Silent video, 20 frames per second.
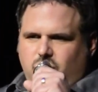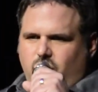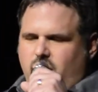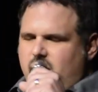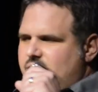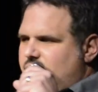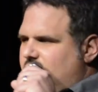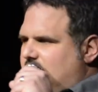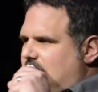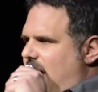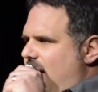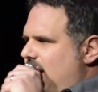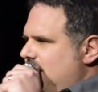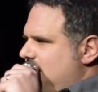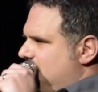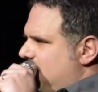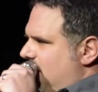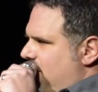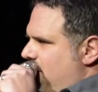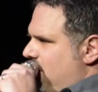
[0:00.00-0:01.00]
If we have
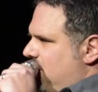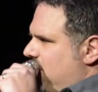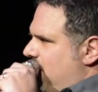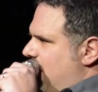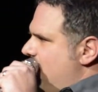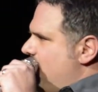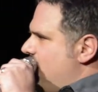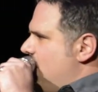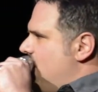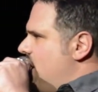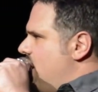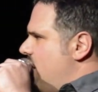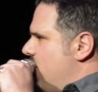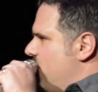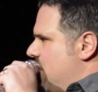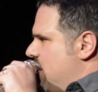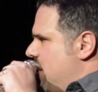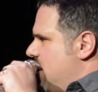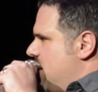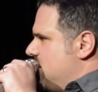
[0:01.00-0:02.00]
guests and they're leaving it
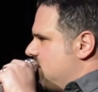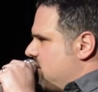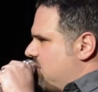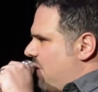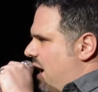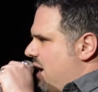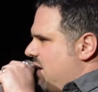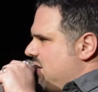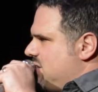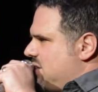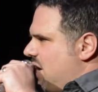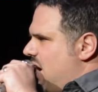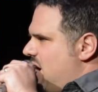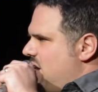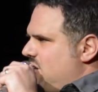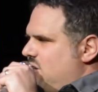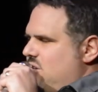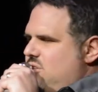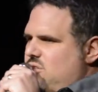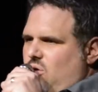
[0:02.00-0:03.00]
and we need somebody to
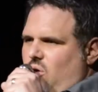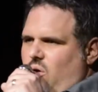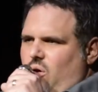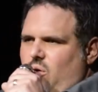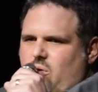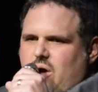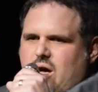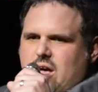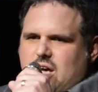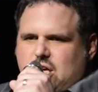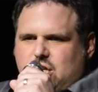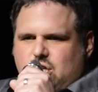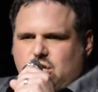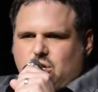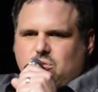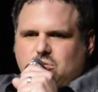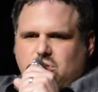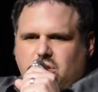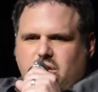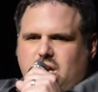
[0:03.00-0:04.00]
stand in the doorway
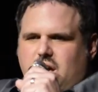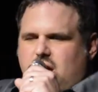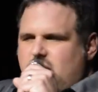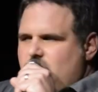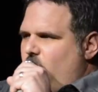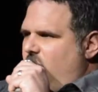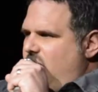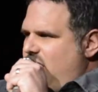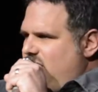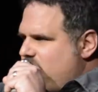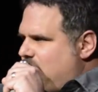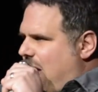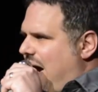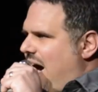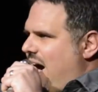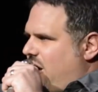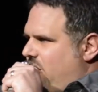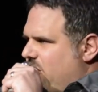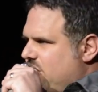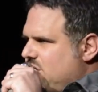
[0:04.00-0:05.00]
cutely and wave
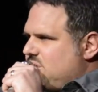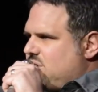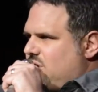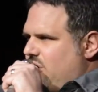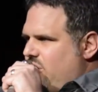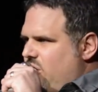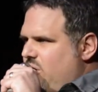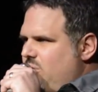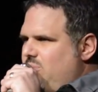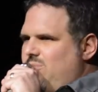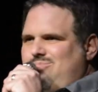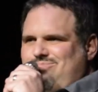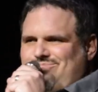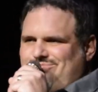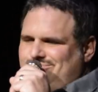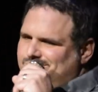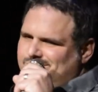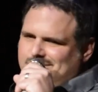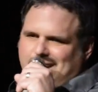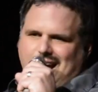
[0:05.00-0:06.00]
backwards to
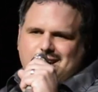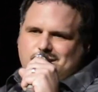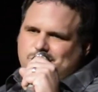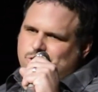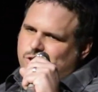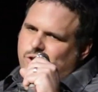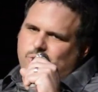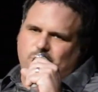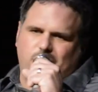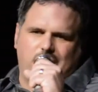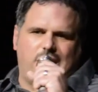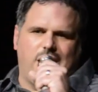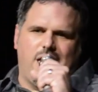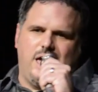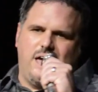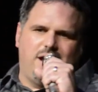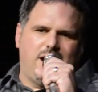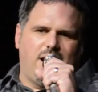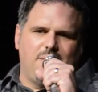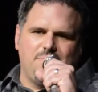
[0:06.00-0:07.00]
them, that's you
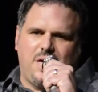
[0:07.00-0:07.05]
again.